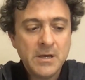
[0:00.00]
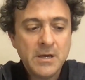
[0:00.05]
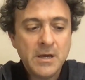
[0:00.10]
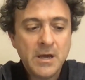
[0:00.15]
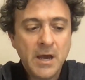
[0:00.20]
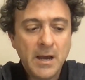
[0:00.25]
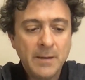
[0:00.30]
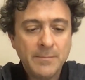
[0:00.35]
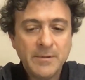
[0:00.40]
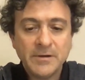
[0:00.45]

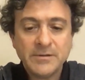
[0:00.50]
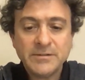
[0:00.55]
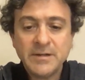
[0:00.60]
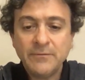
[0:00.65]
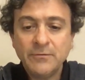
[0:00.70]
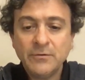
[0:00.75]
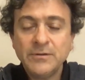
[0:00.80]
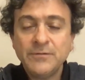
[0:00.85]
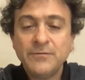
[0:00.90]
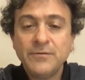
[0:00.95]
there are
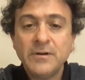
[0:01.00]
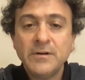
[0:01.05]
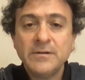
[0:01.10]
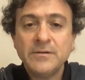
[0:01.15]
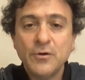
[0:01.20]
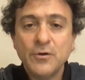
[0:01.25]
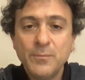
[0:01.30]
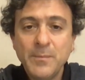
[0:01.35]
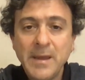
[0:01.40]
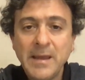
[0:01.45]
several different
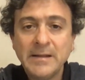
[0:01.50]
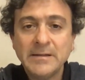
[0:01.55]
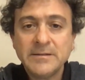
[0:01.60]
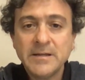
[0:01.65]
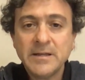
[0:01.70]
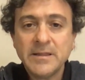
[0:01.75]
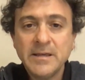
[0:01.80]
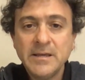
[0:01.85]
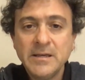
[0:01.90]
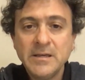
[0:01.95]
domains
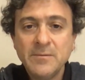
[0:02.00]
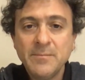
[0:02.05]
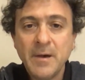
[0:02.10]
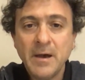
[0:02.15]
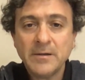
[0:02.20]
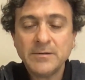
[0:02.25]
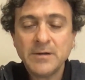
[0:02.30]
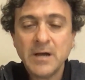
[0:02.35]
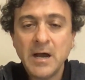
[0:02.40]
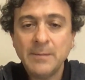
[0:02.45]
to think
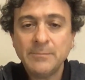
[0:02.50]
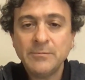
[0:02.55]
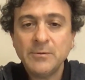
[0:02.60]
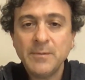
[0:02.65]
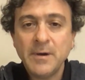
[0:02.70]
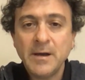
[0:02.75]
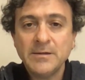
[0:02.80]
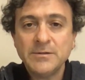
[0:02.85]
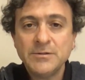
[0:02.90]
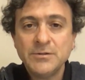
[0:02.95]
about to
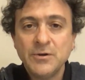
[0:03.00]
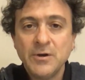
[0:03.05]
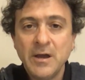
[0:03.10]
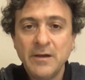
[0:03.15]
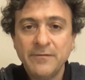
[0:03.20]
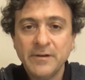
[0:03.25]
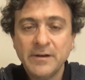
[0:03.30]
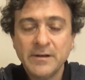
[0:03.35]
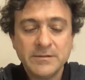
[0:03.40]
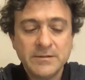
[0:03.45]
optimize your
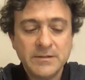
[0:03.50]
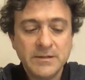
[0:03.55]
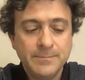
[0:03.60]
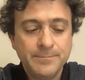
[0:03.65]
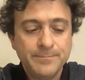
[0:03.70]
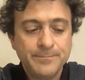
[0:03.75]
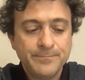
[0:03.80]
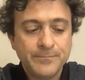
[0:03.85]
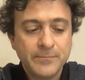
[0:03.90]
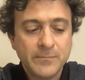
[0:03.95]
efficacy.
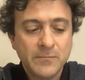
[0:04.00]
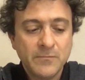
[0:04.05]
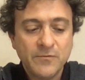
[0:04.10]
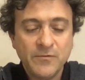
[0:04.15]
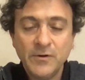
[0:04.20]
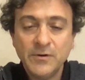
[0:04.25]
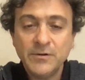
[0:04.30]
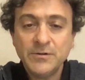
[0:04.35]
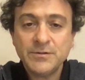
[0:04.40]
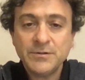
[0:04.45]

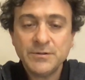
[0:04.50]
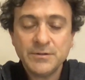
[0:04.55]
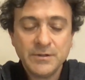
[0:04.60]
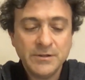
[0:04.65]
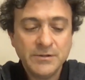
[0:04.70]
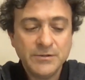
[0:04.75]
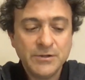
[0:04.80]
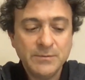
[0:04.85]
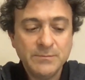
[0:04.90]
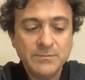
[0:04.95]
First,
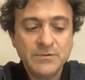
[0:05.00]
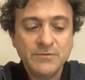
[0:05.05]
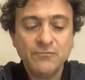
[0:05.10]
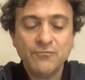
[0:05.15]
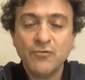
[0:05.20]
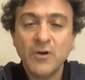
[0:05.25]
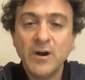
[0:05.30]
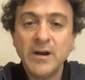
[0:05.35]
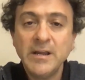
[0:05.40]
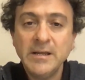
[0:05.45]
in terms of
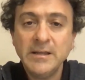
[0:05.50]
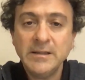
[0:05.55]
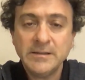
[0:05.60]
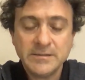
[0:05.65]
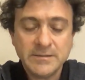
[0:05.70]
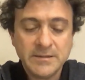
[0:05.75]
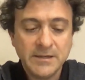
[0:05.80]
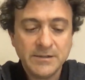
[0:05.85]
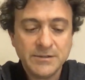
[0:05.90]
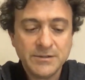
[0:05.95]
running the
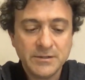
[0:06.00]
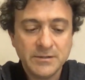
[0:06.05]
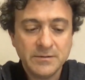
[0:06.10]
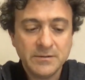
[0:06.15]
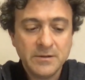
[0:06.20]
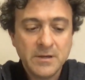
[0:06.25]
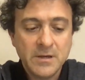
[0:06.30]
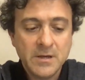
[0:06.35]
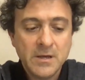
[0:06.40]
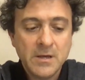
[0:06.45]
session,
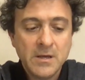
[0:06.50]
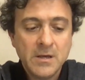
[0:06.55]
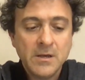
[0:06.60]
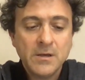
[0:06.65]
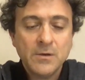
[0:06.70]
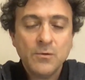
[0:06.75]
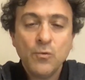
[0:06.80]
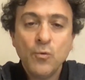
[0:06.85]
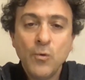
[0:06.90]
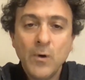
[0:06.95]

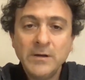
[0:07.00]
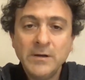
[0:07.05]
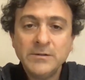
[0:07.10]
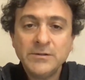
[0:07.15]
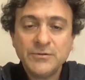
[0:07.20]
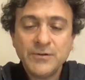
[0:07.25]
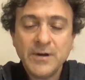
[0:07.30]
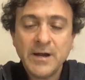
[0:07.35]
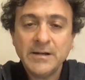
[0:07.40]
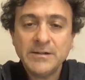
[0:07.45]
one
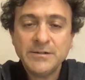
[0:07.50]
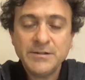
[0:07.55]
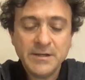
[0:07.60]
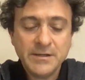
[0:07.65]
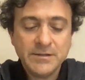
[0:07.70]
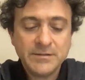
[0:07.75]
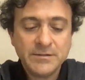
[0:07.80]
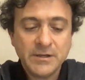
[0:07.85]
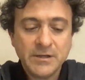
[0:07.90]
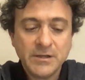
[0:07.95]
strategy
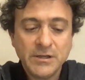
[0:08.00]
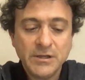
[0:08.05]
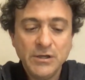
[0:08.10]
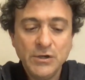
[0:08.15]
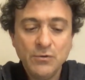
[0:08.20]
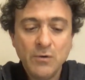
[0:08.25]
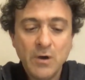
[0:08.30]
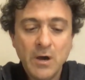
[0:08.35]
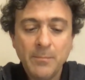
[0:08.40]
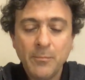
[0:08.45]
is to
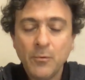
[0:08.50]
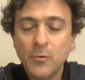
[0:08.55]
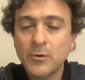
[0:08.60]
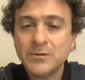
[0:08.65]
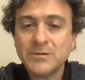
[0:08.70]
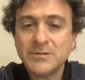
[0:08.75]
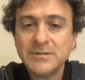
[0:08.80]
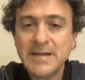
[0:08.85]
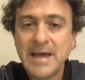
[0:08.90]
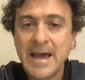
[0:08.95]
queue up or
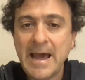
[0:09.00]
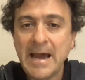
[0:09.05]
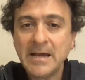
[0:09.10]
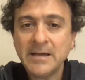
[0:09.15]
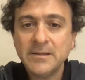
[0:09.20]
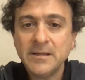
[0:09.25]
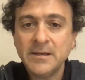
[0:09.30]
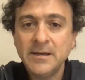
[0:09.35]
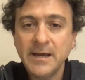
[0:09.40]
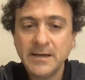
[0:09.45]
stack
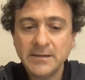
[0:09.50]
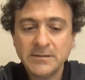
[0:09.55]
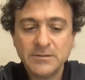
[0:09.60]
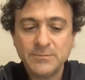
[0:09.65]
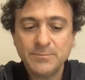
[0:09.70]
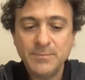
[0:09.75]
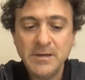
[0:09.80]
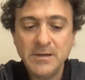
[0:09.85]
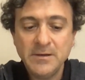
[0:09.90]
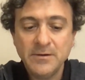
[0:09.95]
the next
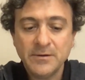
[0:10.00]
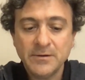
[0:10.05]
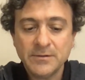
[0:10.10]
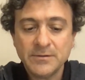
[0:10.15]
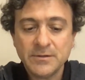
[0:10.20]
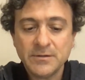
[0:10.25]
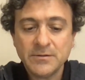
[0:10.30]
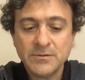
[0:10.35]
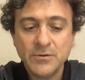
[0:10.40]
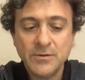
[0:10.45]

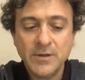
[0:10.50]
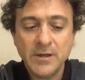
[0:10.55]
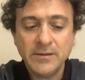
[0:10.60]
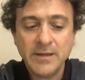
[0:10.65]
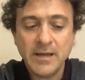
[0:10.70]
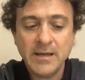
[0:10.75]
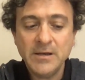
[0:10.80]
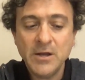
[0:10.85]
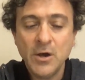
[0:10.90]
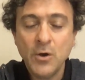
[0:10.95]
speakers so that
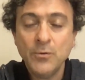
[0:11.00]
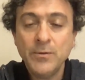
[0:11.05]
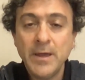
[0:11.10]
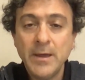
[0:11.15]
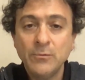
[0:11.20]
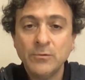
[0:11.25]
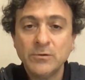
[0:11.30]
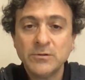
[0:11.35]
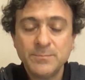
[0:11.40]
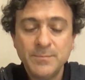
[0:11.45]
they know they
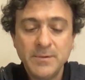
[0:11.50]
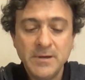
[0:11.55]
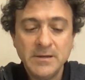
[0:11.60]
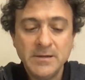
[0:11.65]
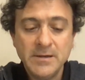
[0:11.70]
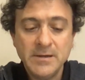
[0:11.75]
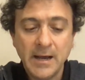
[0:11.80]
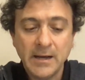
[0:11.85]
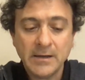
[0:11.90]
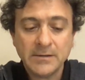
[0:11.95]
will speak
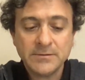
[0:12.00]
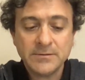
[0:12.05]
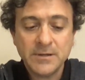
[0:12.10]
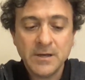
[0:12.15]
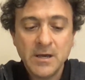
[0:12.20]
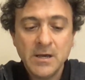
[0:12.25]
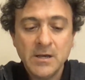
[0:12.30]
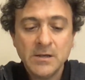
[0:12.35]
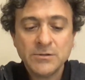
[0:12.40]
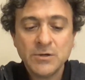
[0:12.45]
next.
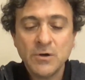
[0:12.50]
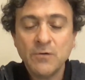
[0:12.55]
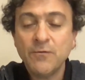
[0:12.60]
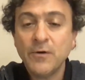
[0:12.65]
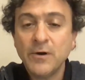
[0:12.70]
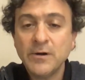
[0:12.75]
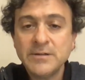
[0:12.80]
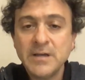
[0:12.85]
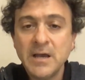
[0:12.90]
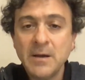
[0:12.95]
So
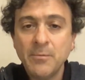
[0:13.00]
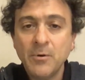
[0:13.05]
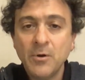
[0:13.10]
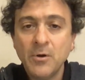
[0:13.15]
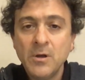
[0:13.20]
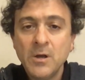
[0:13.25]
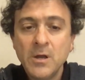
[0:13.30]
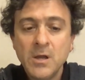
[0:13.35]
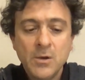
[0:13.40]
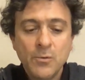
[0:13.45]
for
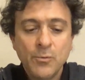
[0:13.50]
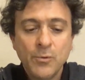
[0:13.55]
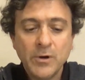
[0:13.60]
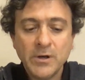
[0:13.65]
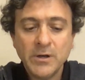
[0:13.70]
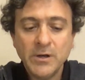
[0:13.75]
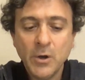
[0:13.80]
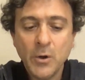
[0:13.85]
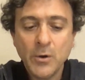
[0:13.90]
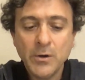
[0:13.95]
example, we're
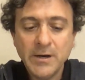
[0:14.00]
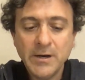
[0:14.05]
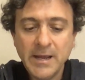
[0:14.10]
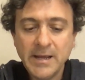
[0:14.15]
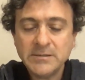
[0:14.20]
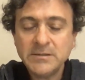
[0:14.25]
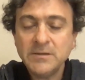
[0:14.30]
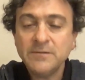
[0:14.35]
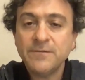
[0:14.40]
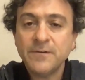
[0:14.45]
going to go to
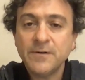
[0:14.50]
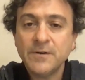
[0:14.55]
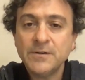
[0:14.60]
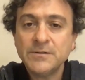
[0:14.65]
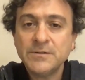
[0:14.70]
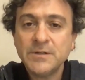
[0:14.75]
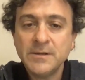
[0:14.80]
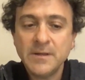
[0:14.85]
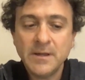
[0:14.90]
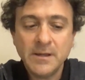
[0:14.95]
Nancy
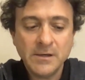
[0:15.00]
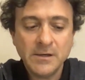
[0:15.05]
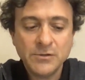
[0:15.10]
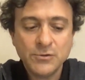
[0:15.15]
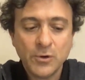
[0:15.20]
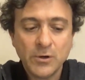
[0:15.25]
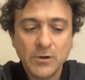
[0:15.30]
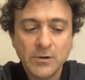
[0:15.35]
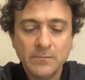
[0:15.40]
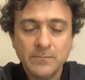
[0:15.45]
first and then to
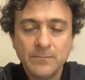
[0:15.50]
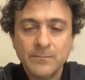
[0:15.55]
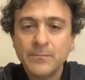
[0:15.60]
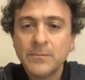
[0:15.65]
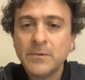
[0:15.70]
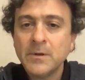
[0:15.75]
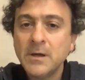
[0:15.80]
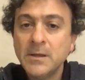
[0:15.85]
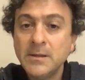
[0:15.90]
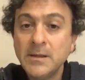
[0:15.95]
Jordan.
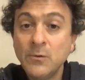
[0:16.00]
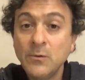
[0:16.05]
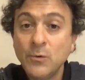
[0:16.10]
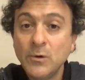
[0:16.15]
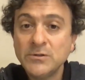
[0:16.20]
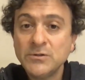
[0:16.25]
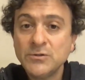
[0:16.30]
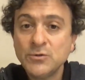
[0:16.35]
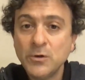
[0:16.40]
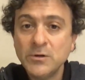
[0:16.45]
And then
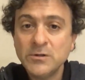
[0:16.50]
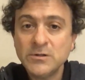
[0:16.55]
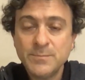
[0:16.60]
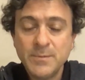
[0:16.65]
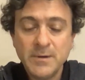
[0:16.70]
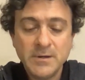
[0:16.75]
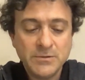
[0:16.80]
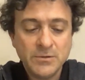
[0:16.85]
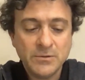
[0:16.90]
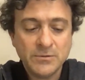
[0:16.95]
once Jordan
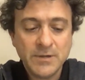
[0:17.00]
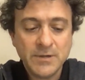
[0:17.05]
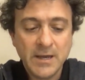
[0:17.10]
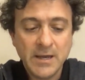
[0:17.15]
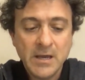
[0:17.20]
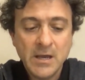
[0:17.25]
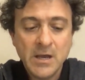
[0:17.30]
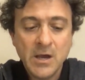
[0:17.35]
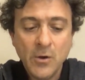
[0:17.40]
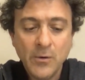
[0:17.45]
speaks, you'll
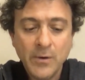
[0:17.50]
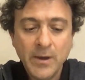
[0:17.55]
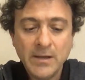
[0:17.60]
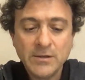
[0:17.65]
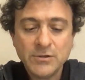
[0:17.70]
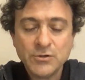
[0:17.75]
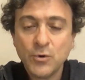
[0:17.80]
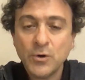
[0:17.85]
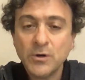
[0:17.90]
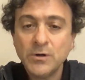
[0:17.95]
say, okay,
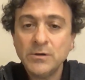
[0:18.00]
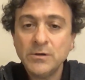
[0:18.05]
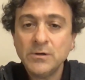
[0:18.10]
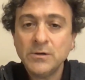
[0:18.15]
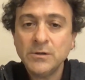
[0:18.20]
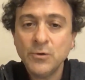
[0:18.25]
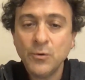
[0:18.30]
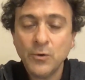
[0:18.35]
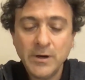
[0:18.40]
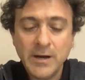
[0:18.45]
Jordan,
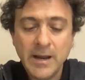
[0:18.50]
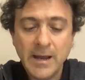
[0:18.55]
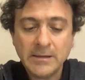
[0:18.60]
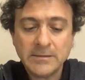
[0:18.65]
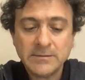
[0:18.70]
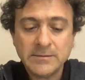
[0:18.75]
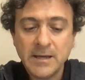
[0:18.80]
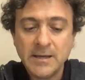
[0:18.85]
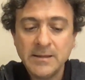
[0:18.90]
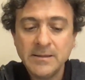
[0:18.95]
you're
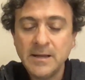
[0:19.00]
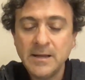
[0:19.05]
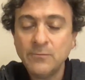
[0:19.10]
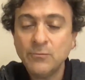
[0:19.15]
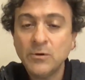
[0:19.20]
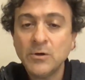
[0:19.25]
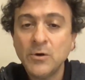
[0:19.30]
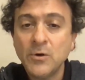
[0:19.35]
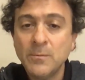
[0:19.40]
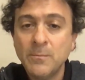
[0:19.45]
next, and then
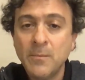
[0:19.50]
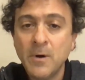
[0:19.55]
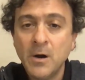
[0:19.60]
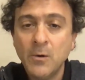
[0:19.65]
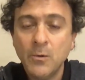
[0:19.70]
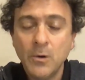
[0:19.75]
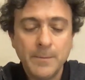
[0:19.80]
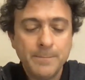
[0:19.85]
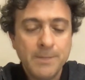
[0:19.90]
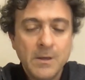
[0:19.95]
we'll go to
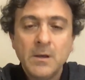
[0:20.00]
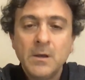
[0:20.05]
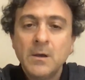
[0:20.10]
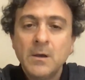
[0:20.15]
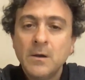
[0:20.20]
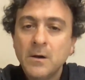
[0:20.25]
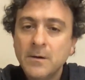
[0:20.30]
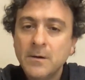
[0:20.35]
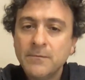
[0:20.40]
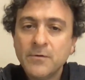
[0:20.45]
Marwa.
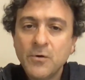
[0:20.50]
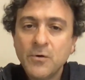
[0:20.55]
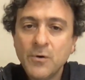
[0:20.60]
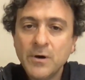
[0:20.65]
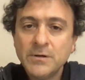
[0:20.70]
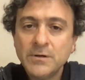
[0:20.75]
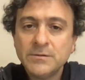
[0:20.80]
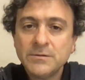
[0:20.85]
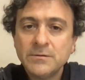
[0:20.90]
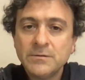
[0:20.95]
Of
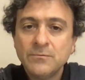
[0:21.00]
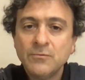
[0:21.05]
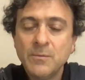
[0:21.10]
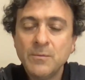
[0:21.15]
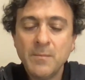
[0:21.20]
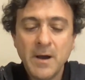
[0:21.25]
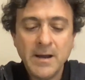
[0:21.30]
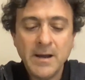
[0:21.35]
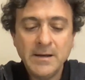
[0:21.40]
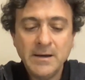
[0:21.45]
course,
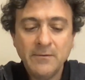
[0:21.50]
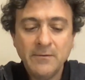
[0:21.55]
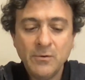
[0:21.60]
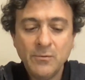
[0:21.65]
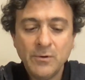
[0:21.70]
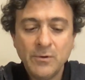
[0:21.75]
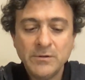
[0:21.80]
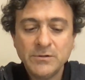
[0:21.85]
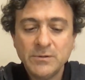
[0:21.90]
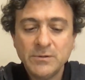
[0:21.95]
remind
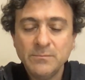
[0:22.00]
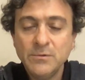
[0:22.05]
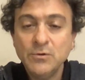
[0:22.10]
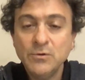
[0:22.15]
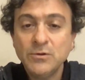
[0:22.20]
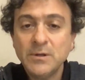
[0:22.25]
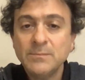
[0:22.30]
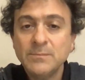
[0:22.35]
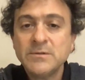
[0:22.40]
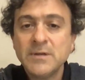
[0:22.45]
everyone to
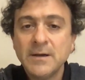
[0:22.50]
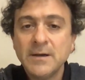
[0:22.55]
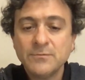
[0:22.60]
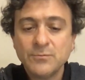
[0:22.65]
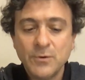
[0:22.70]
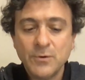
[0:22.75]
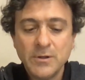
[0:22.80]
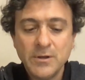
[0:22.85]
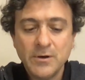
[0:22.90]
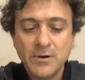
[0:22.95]
mute themselves
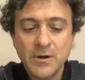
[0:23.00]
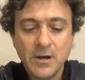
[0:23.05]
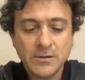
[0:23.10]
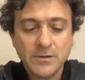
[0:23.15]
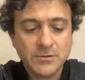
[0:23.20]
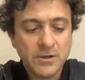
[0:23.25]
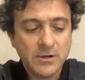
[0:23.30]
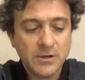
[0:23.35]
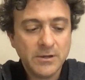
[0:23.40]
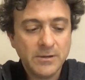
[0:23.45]
when they're not
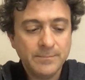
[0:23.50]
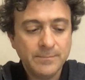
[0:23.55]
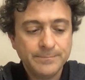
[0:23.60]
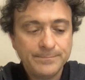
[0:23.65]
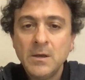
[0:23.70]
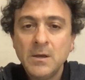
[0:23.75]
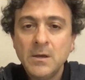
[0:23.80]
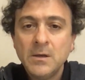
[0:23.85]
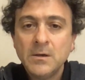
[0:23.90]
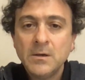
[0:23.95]
talking.
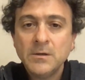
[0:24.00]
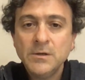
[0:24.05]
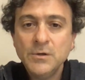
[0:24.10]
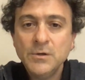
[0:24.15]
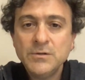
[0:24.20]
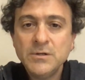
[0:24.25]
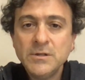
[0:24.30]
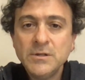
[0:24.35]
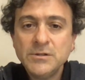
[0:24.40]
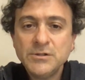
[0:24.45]

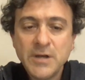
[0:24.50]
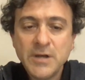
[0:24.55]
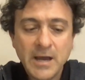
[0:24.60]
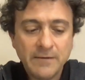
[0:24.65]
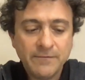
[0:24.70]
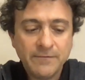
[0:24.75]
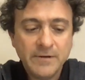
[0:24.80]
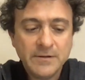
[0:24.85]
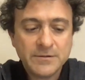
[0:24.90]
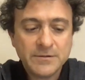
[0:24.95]
Using the
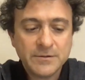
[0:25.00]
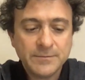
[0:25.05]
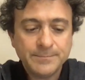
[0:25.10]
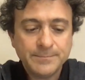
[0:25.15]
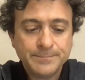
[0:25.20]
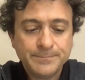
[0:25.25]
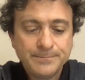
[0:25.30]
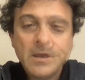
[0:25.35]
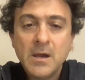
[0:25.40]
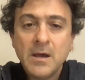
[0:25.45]
chat feature.
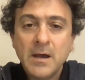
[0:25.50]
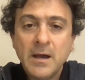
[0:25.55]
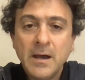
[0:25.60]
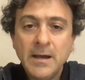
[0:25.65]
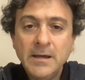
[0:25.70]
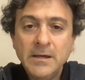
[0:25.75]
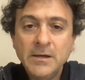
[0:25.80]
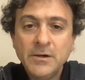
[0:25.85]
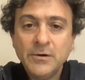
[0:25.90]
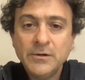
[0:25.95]
I
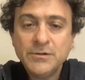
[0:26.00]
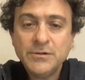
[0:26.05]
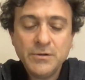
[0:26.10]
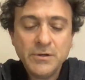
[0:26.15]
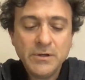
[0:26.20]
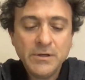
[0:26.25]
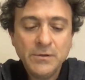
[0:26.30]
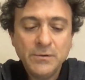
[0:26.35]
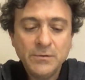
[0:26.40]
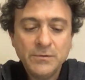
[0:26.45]
encourage you to
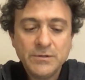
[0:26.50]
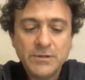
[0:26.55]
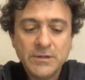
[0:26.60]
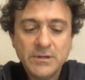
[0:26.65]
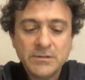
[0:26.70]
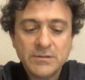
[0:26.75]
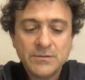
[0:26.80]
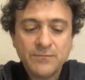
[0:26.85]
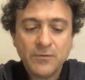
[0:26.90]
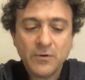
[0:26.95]
use
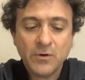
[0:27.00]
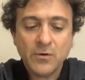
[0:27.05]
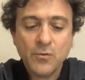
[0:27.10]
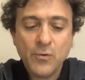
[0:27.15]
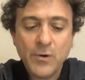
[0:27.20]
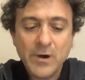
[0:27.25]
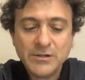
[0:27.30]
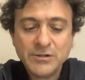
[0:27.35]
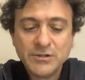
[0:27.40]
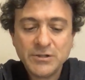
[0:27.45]
this for
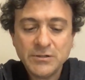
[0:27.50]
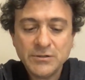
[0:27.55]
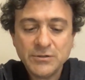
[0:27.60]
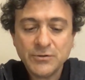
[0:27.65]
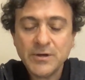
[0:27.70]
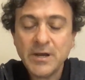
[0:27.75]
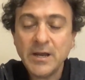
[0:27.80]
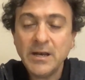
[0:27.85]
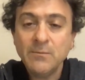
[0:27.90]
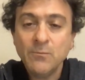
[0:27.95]
questions or
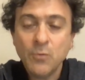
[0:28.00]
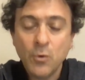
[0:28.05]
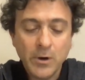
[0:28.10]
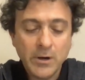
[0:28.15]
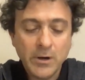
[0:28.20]
getting more